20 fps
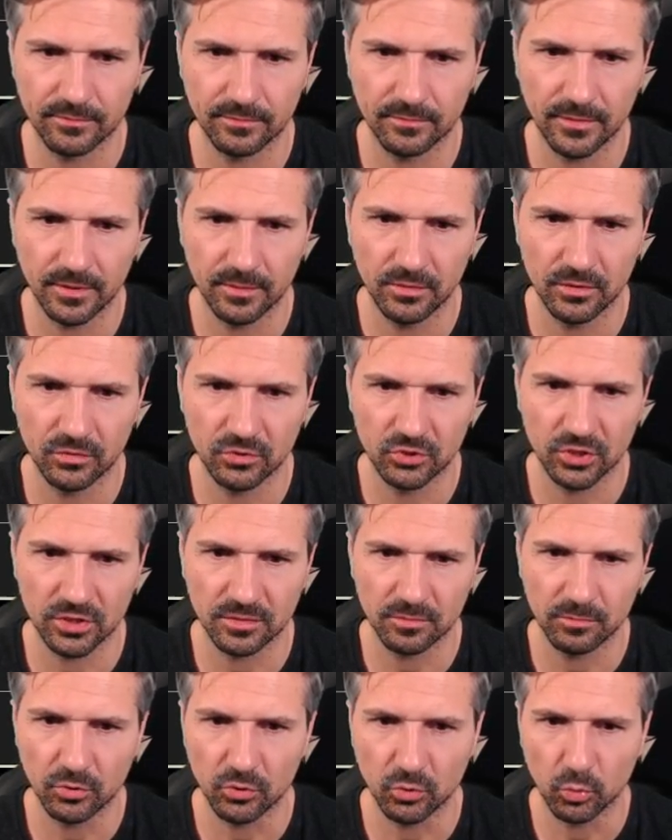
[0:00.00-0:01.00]
Maybe you
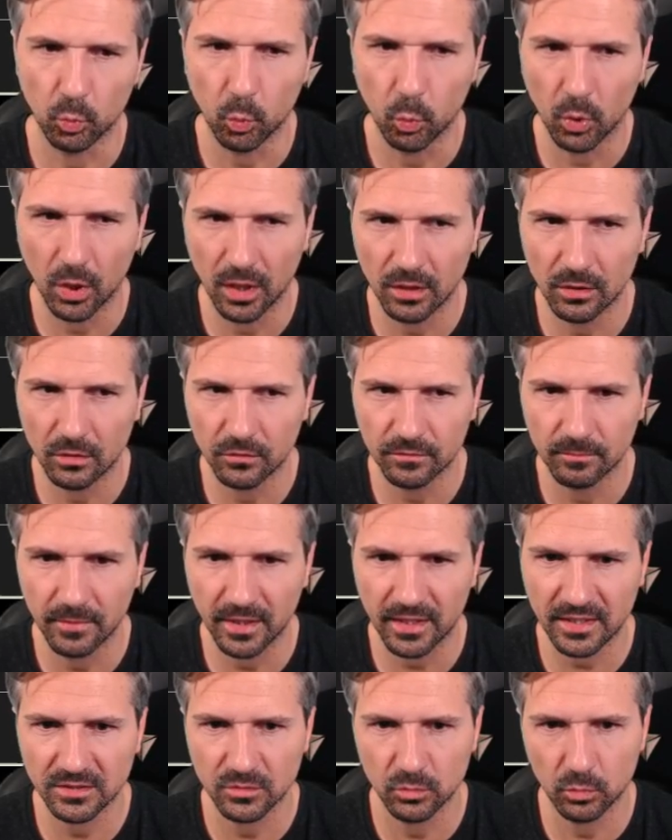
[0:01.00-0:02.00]
just put 1 of
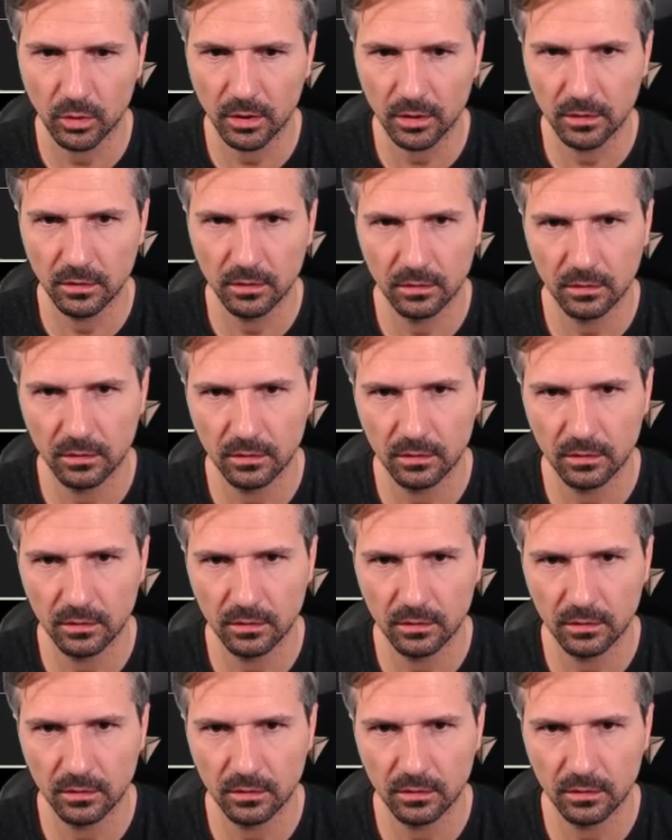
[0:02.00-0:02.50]
max 1.